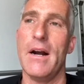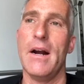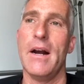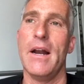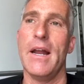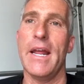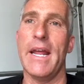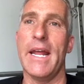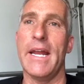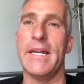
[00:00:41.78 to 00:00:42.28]

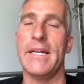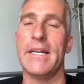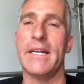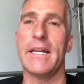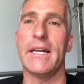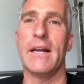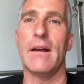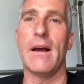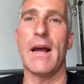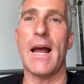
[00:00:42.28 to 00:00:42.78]
and
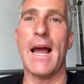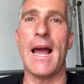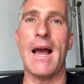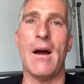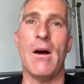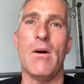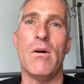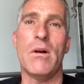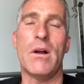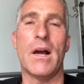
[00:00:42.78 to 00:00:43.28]

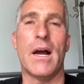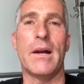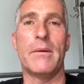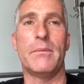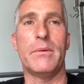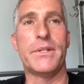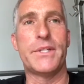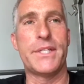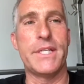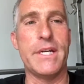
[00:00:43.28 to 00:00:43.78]
how God
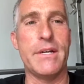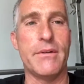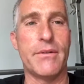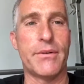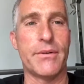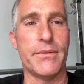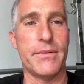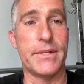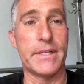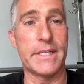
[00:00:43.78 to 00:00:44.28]
will see you
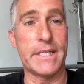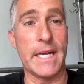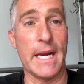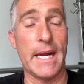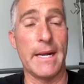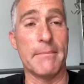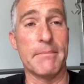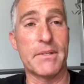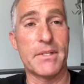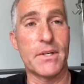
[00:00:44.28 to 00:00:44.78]
through this
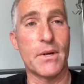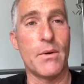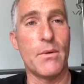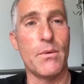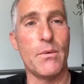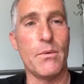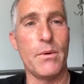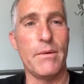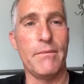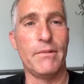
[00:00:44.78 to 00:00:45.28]
time. So
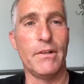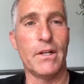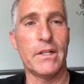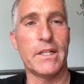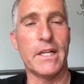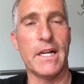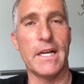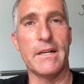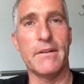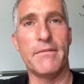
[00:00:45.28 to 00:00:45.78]
we've looked
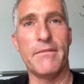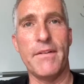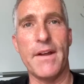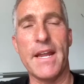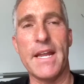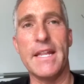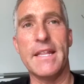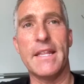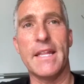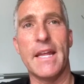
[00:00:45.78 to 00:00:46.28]
at
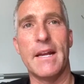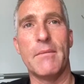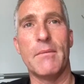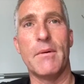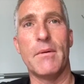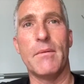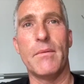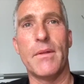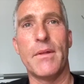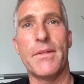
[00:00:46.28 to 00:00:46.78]
faith
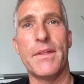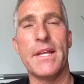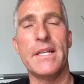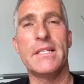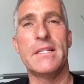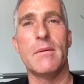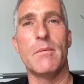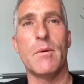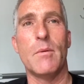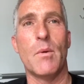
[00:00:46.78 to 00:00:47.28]
and the things
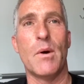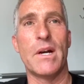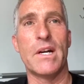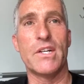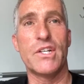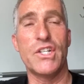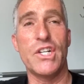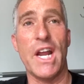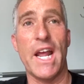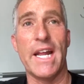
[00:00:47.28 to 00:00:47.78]
that we want to
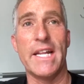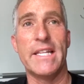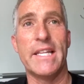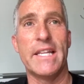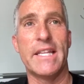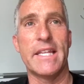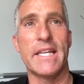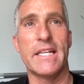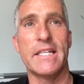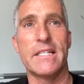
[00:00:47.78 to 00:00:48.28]
shed, the
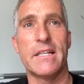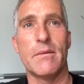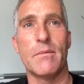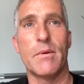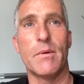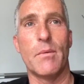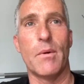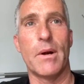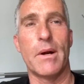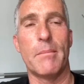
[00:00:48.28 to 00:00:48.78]
things that
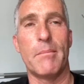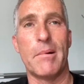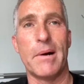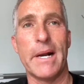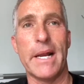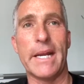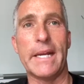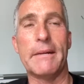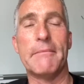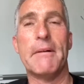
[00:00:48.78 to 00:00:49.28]
we want to
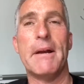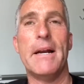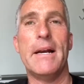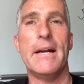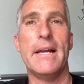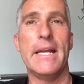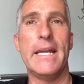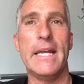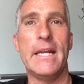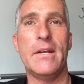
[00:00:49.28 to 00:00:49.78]
bring
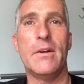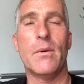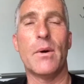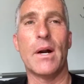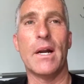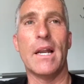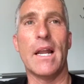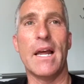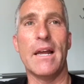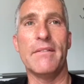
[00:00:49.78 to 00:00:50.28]
into
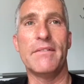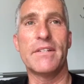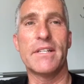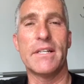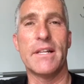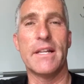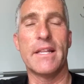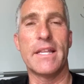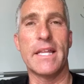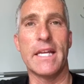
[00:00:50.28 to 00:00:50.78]
our lives,
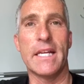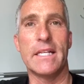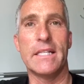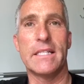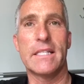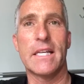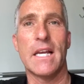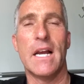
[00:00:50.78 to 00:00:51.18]
and the things